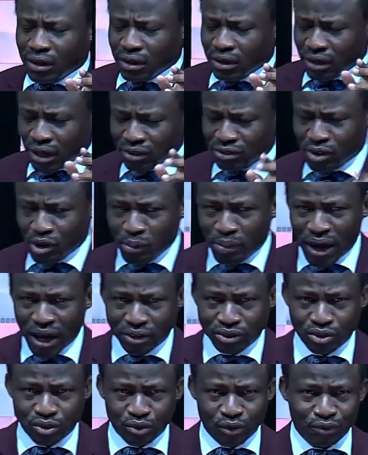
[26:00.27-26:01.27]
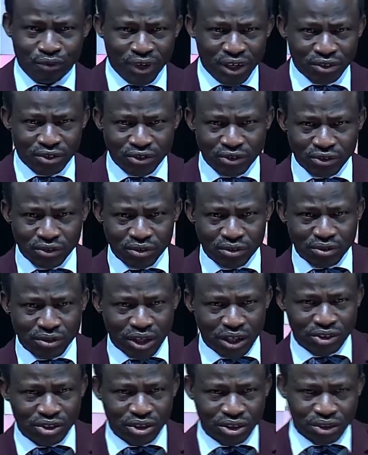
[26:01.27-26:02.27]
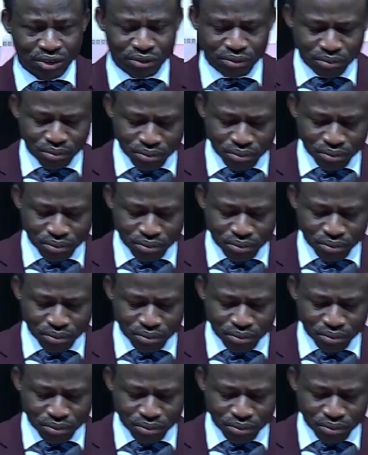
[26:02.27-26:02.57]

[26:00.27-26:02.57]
Let's go back to verse 13